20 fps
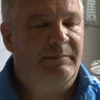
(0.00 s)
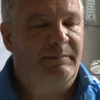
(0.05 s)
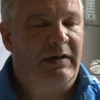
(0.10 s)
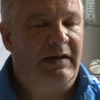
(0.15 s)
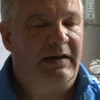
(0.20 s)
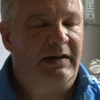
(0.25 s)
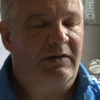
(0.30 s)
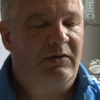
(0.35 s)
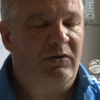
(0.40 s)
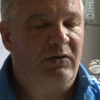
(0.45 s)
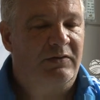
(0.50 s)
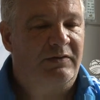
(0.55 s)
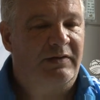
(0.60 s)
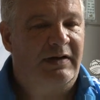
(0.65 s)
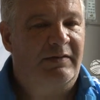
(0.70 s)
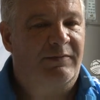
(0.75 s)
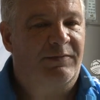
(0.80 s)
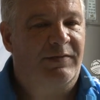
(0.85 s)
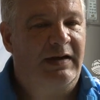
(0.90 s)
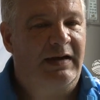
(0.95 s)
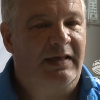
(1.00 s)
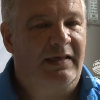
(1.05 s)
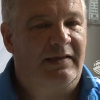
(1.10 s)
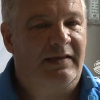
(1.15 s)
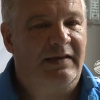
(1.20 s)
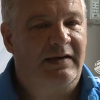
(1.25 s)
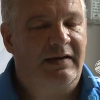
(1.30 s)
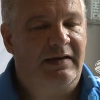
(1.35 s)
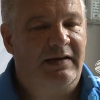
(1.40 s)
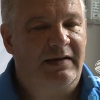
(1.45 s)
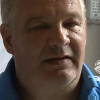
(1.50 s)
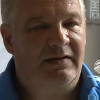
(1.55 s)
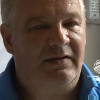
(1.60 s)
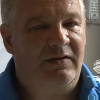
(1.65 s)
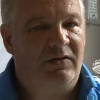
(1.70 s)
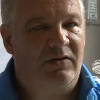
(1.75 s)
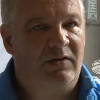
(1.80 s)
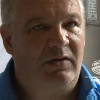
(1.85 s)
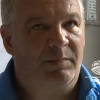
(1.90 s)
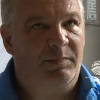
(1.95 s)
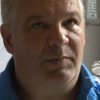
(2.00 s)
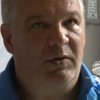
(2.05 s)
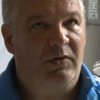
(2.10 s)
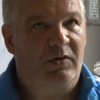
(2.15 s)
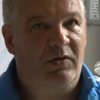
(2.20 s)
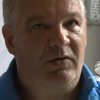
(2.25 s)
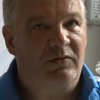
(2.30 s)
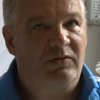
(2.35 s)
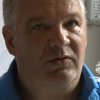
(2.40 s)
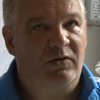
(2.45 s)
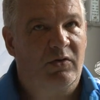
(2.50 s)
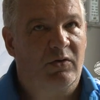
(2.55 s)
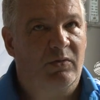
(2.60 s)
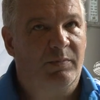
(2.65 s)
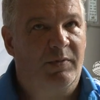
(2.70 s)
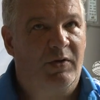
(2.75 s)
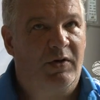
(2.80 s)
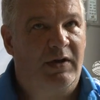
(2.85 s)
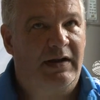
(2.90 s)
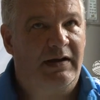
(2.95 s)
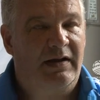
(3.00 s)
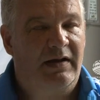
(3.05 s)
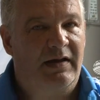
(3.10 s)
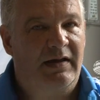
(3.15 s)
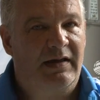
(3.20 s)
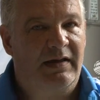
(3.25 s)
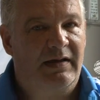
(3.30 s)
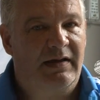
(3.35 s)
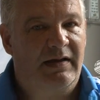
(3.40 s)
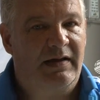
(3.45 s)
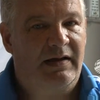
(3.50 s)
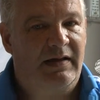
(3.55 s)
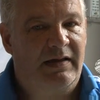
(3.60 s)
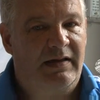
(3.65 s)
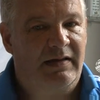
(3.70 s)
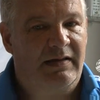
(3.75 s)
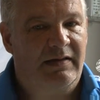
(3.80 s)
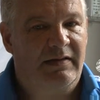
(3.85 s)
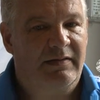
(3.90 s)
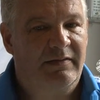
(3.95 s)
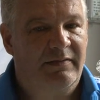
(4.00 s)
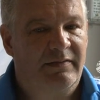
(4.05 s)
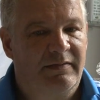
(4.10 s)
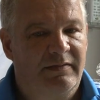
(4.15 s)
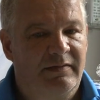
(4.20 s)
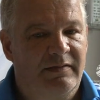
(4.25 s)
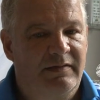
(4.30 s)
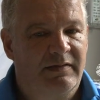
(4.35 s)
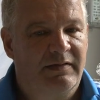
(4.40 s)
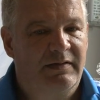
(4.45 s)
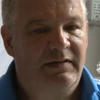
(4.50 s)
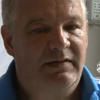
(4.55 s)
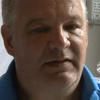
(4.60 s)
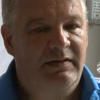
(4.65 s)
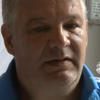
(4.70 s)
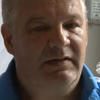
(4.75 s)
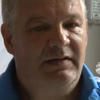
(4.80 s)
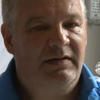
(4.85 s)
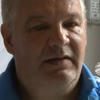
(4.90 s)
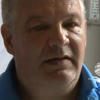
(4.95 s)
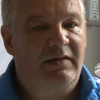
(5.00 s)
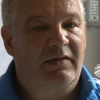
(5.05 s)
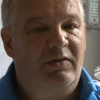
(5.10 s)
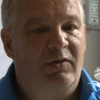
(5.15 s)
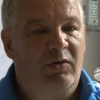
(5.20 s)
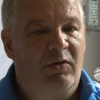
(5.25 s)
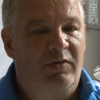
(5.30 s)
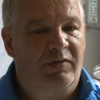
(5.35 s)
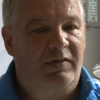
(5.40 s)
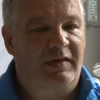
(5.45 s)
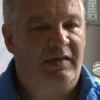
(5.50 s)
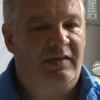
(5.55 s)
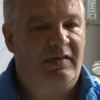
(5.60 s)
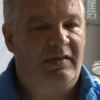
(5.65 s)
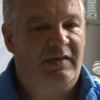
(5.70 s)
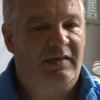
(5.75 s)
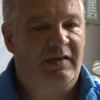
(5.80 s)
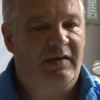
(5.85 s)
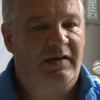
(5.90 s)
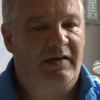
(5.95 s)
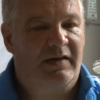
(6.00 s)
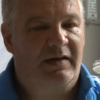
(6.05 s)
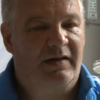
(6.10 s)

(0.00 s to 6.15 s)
my contract finished in Europe on October, and I saw this